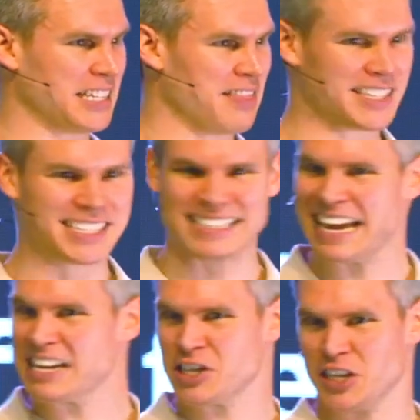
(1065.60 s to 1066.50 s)
and the
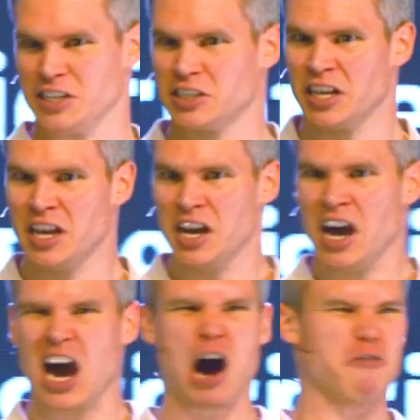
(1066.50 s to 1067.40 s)
stages
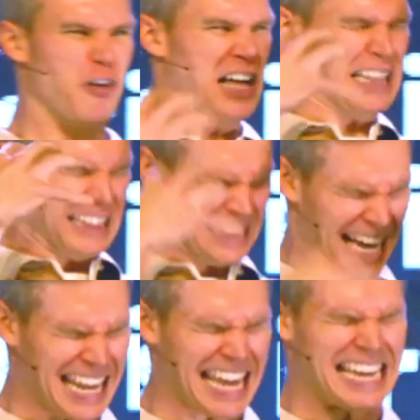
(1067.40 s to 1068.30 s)
of
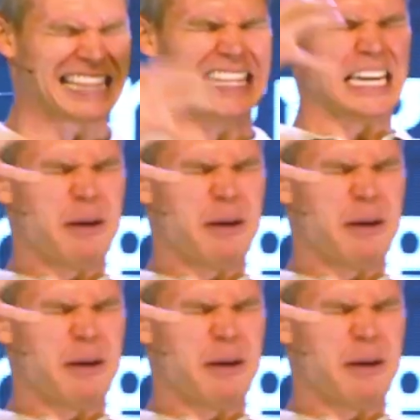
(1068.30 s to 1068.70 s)
letting the